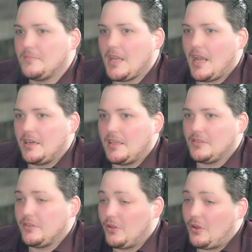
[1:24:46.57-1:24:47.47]
that
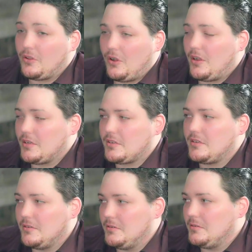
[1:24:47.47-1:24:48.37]
is long lost
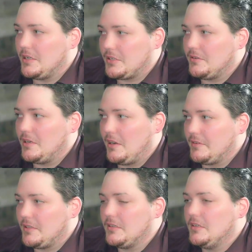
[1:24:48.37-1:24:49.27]
to history and
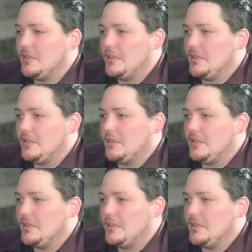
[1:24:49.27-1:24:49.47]
everything.